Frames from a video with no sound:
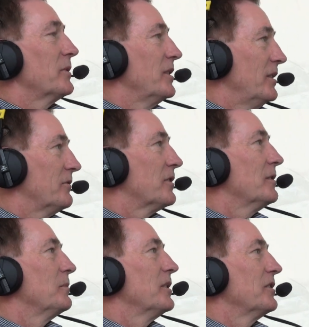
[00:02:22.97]
three
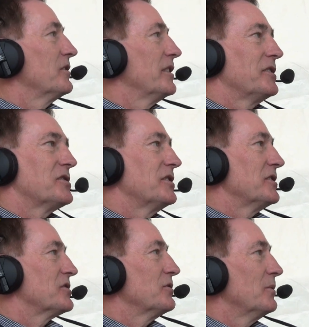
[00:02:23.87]
from uh, United States.